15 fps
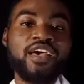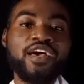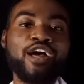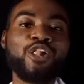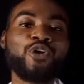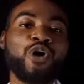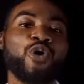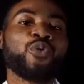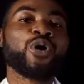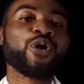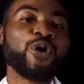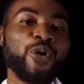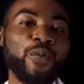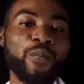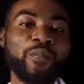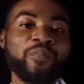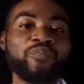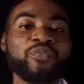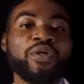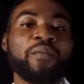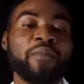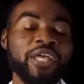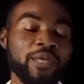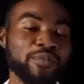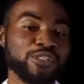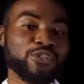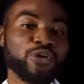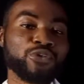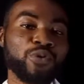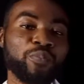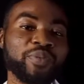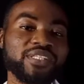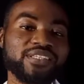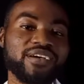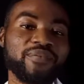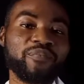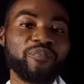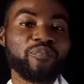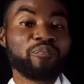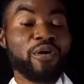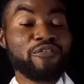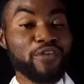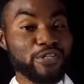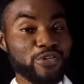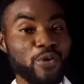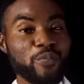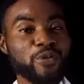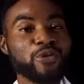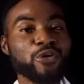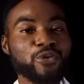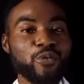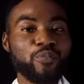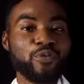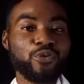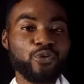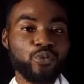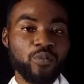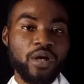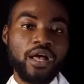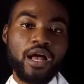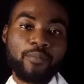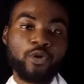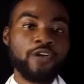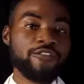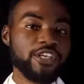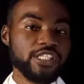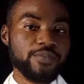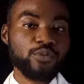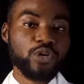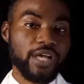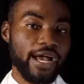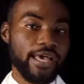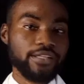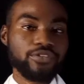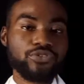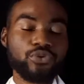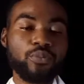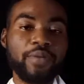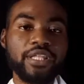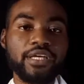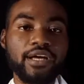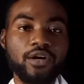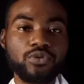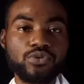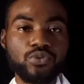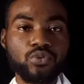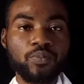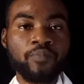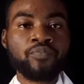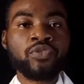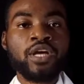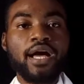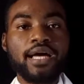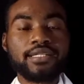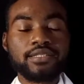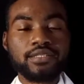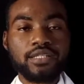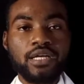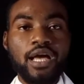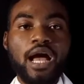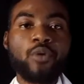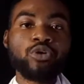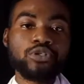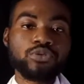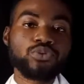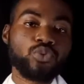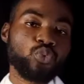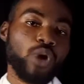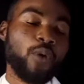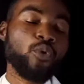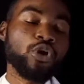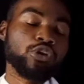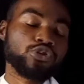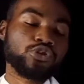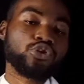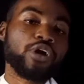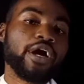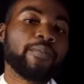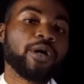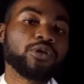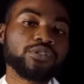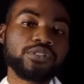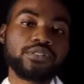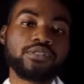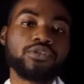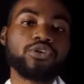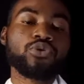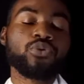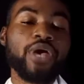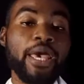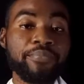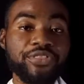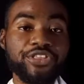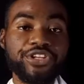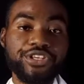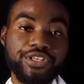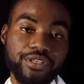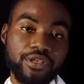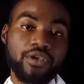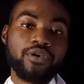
Hello and welcome. My name is Dr. Peter. My friends call me Dr. Piro. I'm your invisible guide through medical school, and I want us to talk about M3,